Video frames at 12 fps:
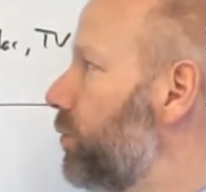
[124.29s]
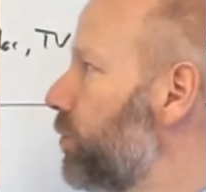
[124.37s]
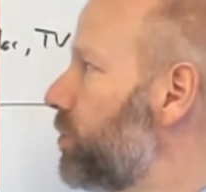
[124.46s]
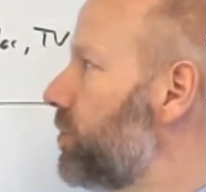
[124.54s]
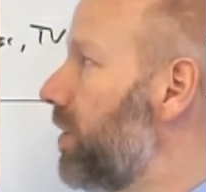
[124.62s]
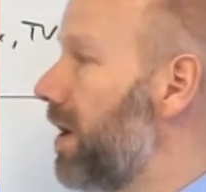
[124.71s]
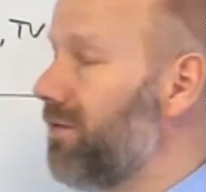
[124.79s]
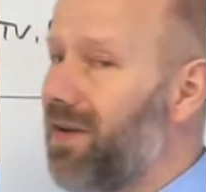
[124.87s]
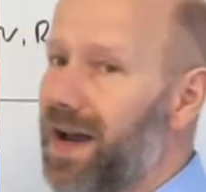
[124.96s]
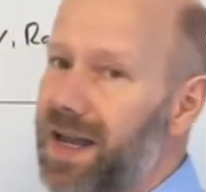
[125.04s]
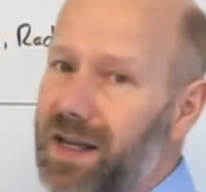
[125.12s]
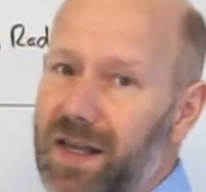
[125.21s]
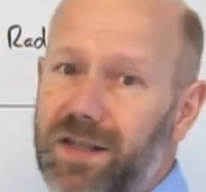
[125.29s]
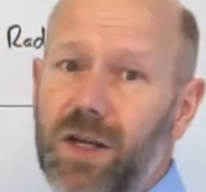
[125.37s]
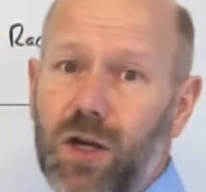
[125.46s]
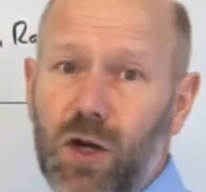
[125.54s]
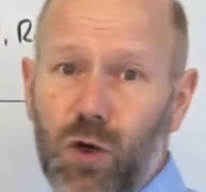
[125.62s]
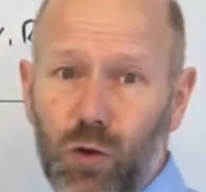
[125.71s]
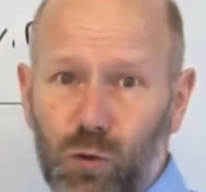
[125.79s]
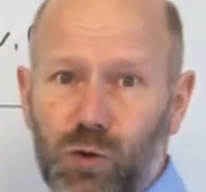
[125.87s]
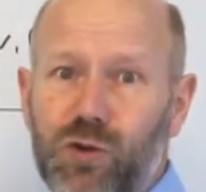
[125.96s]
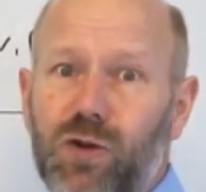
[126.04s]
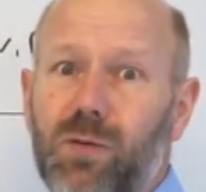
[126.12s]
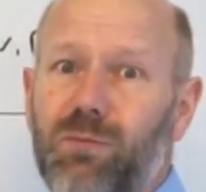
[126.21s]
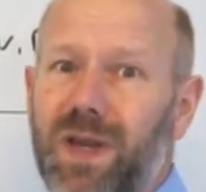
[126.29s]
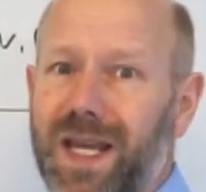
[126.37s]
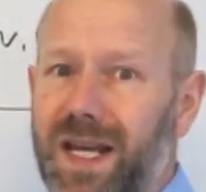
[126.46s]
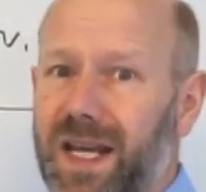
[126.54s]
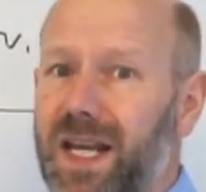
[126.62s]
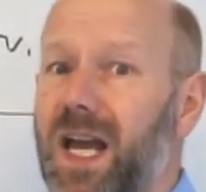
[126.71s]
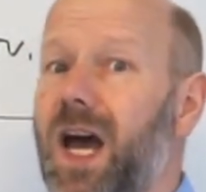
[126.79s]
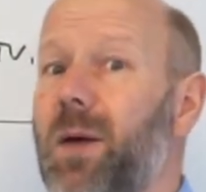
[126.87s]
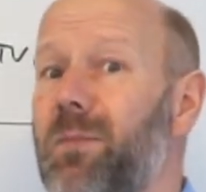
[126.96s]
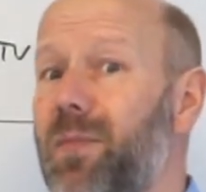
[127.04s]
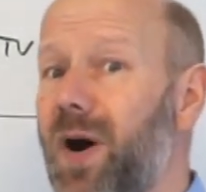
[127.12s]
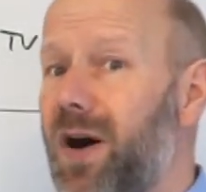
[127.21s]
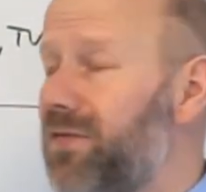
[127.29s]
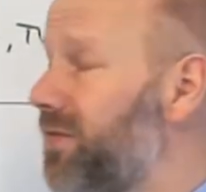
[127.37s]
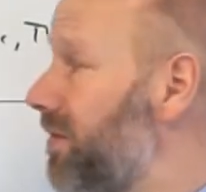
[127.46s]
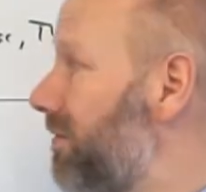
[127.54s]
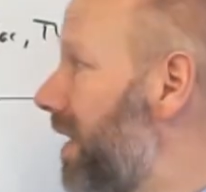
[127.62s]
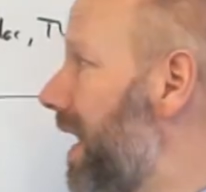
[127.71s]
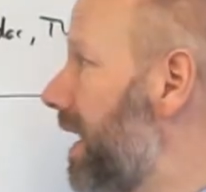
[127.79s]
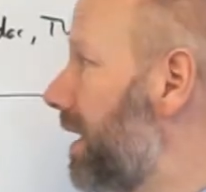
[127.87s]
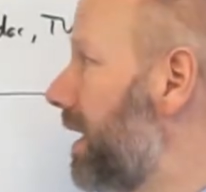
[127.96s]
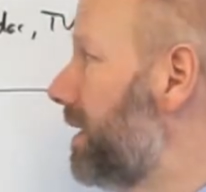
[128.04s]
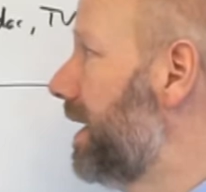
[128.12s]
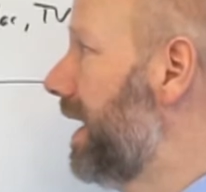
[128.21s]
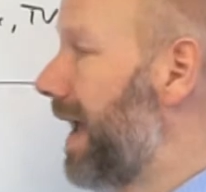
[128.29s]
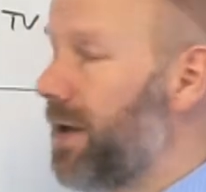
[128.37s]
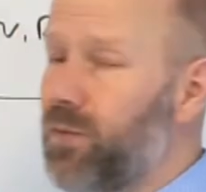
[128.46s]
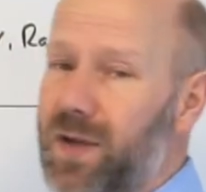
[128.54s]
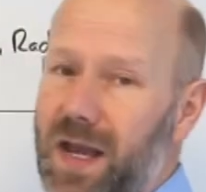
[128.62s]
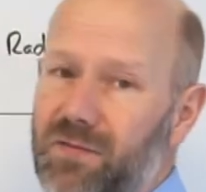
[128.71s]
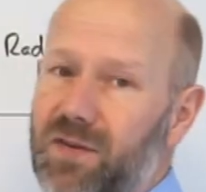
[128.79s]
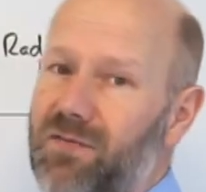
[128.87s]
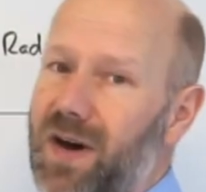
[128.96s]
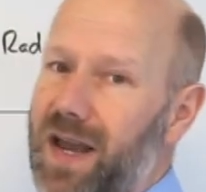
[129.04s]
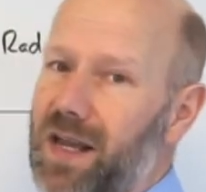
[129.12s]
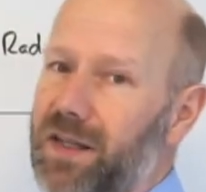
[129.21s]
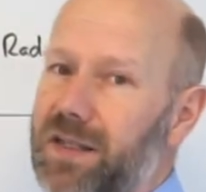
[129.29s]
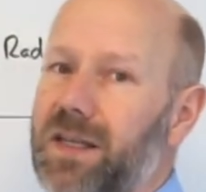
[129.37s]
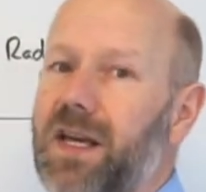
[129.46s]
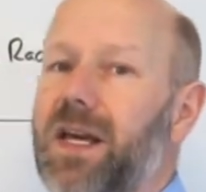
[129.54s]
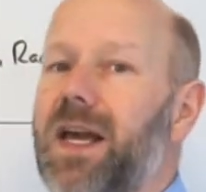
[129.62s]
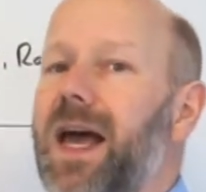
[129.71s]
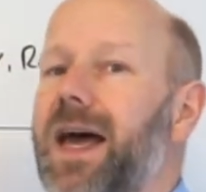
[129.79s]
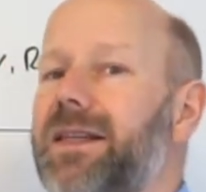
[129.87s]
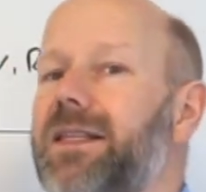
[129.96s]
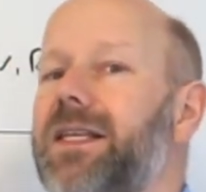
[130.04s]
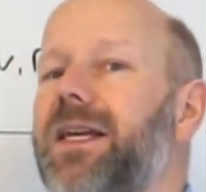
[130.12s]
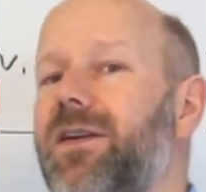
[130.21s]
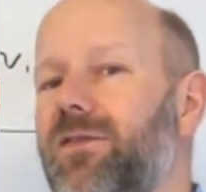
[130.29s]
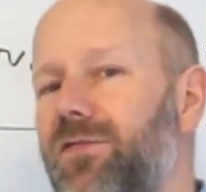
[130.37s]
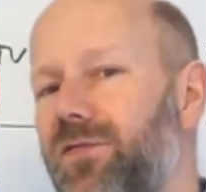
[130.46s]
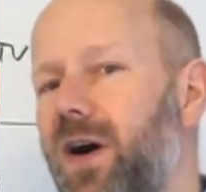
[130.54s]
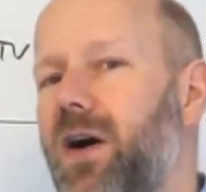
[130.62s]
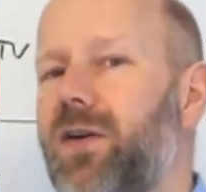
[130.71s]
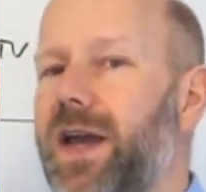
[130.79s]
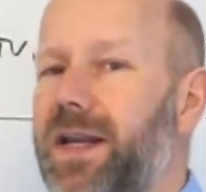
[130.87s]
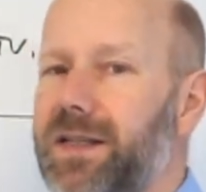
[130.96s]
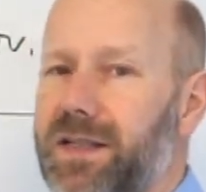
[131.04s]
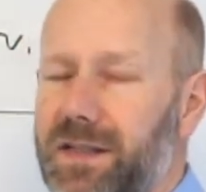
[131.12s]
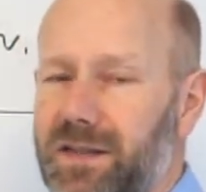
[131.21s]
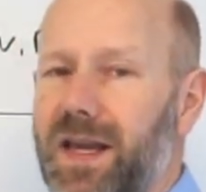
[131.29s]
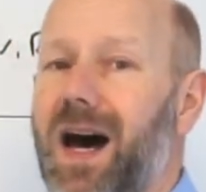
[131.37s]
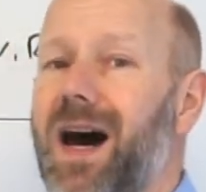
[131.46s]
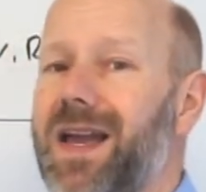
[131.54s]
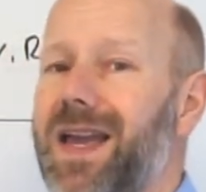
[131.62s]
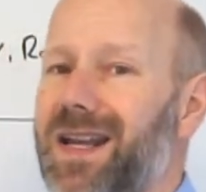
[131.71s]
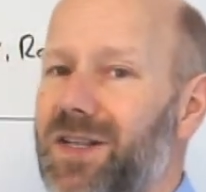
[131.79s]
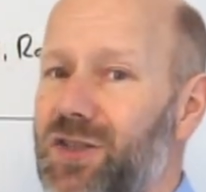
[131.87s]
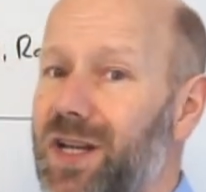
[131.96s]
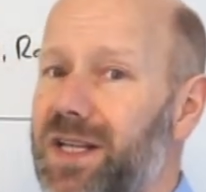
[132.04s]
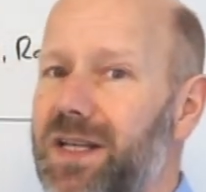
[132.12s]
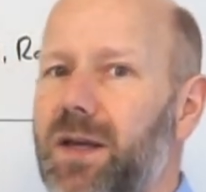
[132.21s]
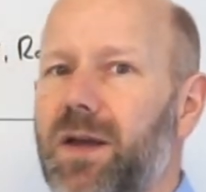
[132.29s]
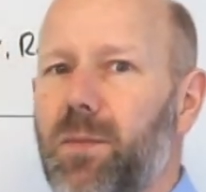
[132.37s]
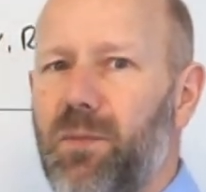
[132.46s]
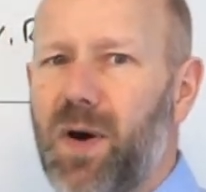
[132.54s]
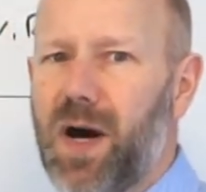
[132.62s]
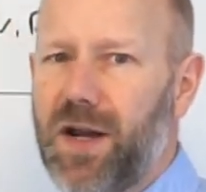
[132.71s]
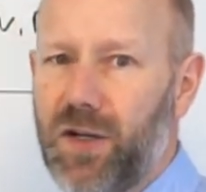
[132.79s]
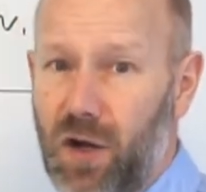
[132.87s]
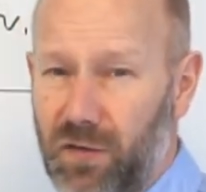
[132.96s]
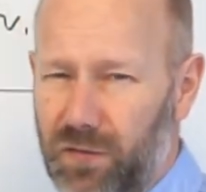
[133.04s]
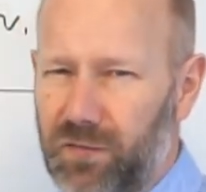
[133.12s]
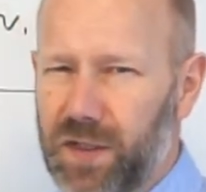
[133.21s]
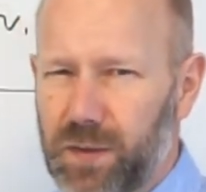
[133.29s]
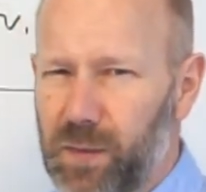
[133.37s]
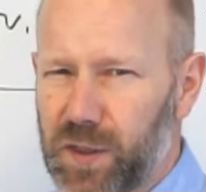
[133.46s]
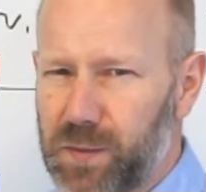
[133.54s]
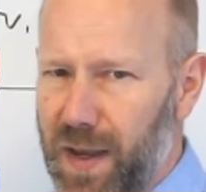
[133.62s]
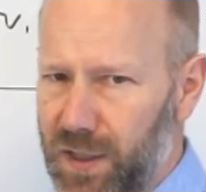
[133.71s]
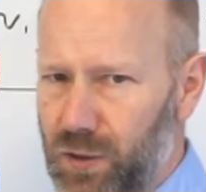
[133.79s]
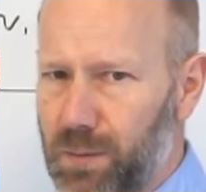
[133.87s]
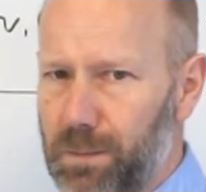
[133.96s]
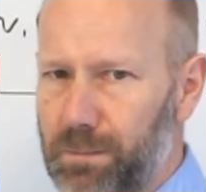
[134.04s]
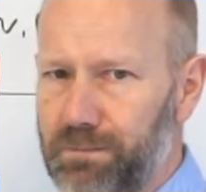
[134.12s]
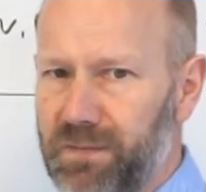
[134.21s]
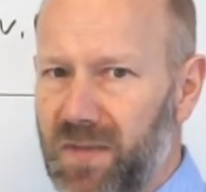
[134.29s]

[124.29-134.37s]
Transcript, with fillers: ultraviolet, ultra meaning above violet, and we have the violet at the far end, the high energetic part of the visible spectrum.